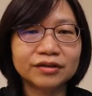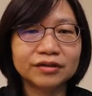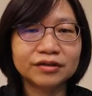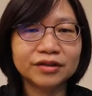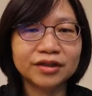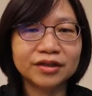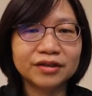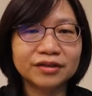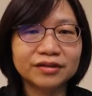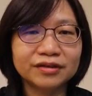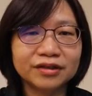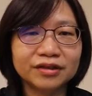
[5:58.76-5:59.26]

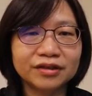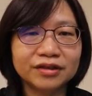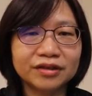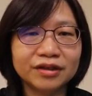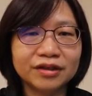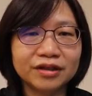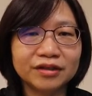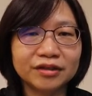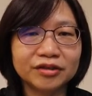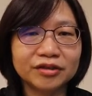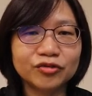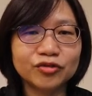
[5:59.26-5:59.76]

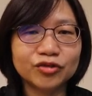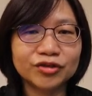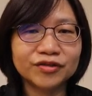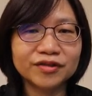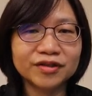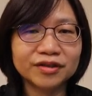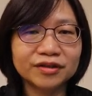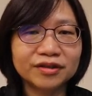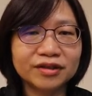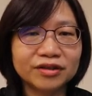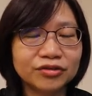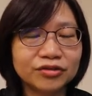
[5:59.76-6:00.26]
yearly
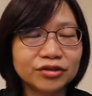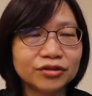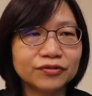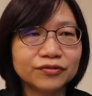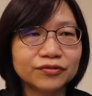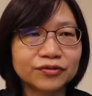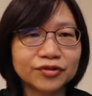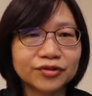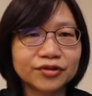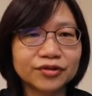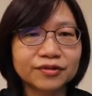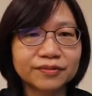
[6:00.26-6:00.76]
electricity
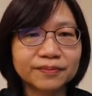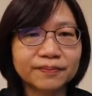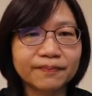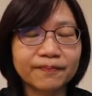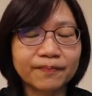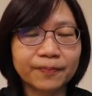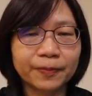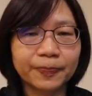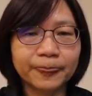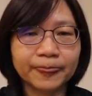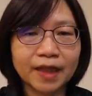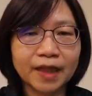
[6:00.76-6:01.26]
use.
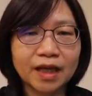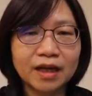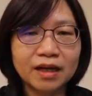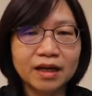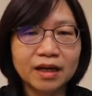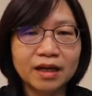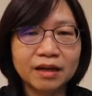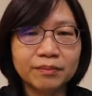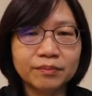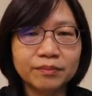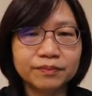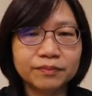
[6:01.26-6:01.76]

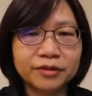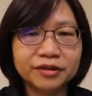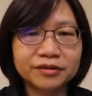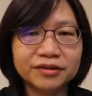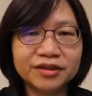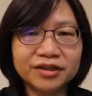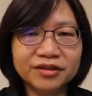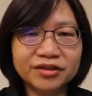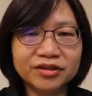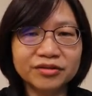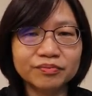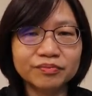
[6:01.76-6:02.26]
But
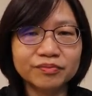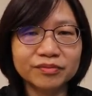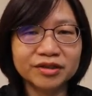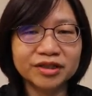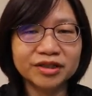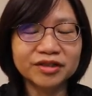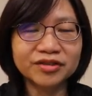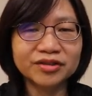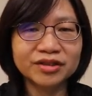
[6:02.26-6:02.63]
this